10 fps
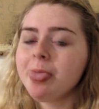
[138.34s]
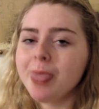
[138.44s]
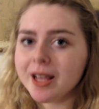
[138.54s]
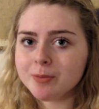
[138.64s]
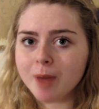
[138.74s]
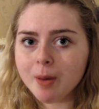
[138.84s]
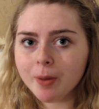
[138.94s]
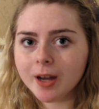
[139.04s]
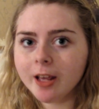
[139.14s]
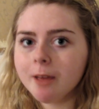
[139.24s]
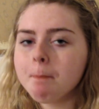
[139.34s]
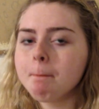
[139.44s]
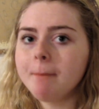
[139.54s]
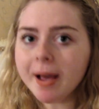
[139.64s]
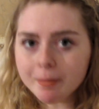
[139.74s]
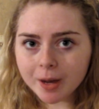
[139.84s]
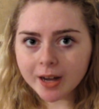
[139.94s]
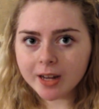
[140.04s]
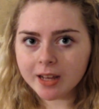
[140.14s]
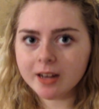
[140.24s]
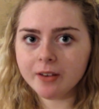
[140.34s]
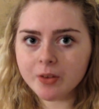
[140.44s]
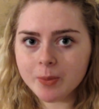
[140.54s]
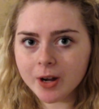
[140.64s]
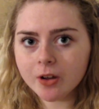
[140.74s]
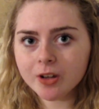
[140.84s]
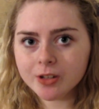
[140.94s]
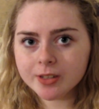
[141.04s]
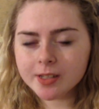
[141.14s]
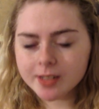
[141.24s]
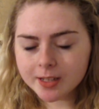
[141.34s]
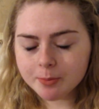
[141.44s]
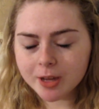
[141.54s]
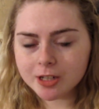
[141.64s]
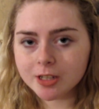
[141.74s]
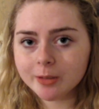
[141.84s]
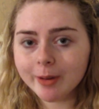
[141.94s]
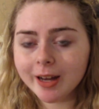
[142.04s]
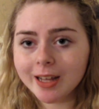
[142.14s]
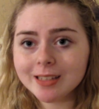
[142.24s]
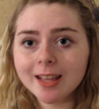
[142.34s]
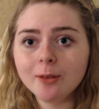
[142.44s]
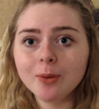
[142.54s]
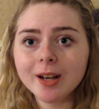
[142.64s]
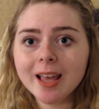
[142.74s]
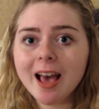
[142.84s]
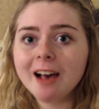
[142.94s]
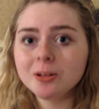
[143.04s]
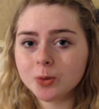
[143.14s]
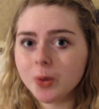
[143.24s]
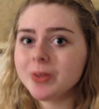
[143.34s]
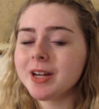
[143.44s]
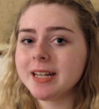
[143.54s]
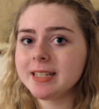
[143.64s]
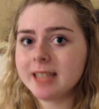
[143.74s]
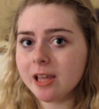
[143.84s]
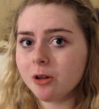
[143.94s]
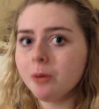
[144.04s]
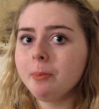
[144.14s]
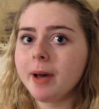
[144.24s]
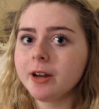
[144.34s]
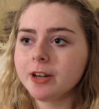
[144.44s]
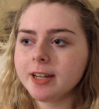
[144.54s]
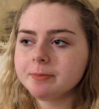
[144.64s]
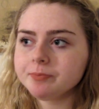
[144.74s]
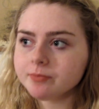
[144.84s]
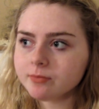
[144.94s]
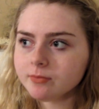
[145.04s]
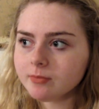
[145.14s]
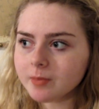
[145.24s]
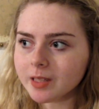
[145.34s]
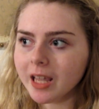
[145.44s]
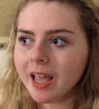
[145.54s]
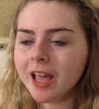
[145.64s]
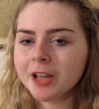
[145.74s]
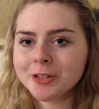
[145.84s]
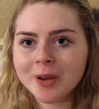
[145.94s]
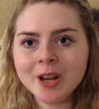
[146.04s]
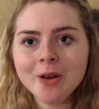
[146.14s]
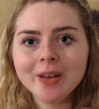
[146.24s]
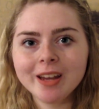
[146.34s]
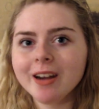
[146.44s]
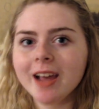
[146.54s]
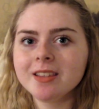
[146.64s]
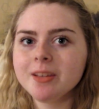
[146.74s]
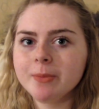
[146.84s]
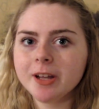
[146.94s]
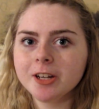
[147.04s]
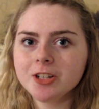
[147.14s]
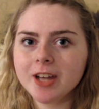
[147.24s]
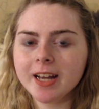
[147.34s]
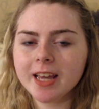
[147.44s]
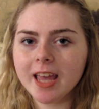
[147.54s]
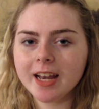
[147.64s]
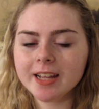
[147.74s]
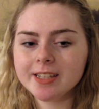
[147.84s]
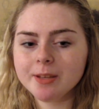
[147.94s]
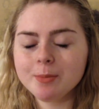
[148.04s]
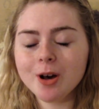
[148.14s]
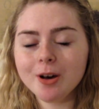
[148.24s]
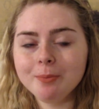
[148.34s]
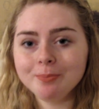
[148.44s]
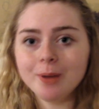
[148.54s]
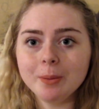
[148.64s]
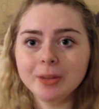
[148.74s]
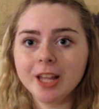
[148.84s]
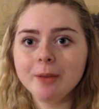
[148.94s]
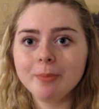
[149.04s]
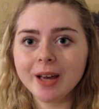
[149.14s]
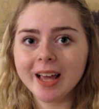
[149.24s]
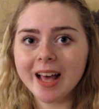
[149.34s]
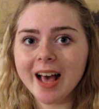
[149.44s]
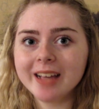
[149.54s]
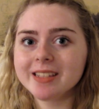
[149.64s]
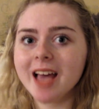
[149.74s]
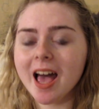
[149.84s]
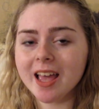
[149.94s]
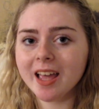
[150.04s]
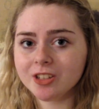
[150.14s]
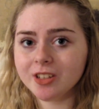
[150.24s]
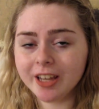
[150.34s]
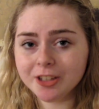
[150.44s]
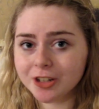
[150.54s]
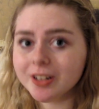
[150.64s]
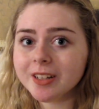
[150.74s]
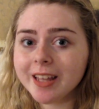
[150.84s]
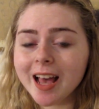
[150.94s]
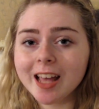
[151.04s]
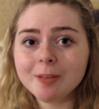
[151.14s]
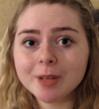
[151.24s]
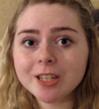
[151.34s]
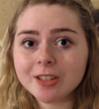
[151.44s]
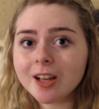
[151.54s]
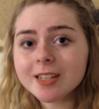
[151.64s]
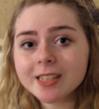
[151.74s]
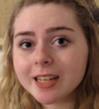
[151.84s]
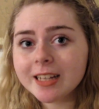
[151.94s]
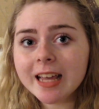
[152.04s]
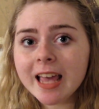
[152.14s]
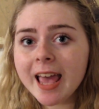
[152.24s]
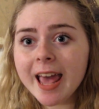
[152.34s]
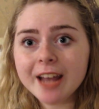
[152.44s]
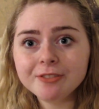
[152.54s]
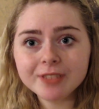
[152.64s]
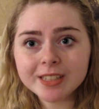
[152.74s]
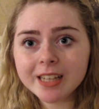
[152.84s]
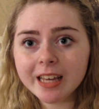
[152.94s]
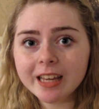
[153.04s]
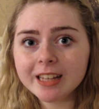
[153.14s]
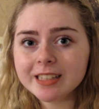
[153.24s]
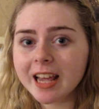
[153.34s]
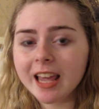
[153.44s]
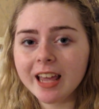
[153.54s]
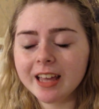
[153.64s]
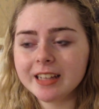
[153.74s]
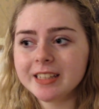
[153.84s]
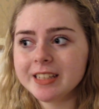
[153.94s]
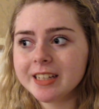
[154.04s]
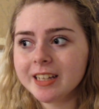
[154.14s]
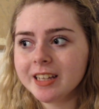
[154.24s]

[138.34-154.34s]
That's my body my body and every mitochondrial disease patient's body is like running a household on a single battery. So I know here I seem energetic and I seem all bubbly, but guys, internally I am exhausted and fatigued and